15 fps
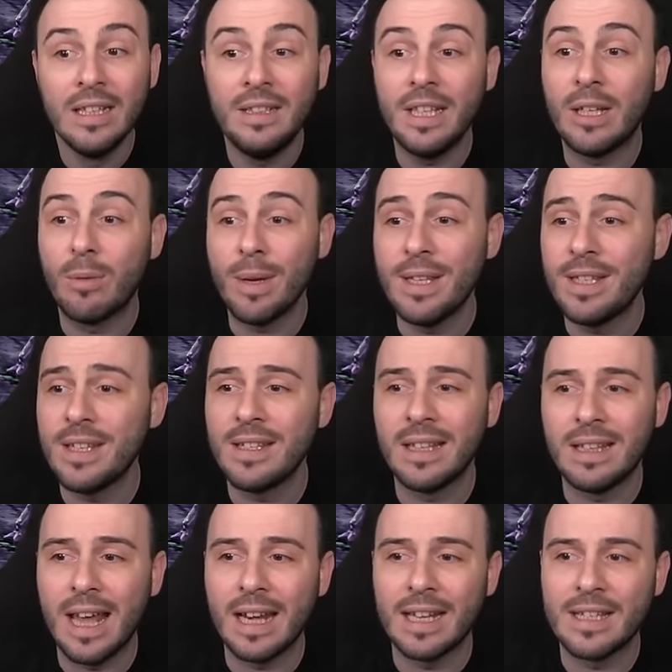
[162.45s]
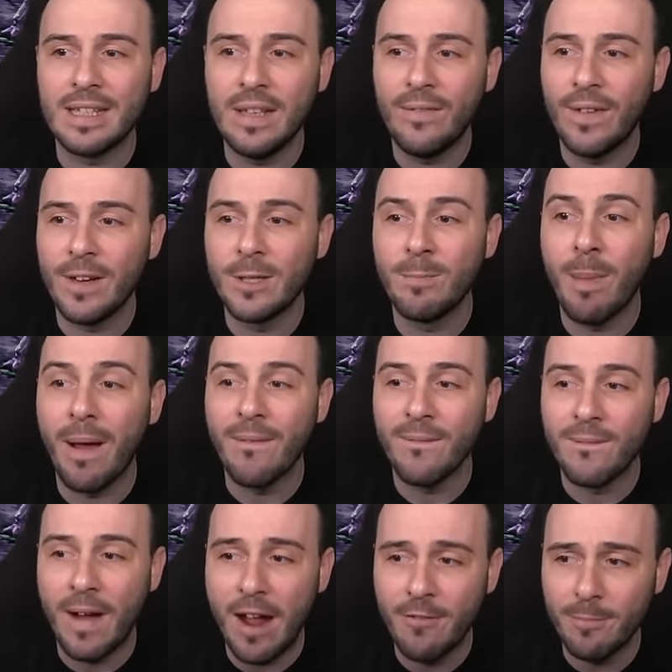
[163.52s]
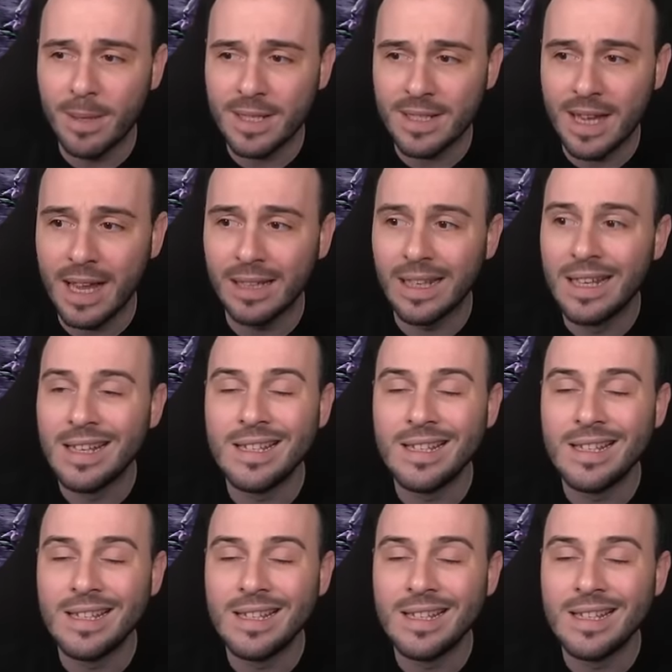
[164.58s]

Decreases the target's defense by five percent.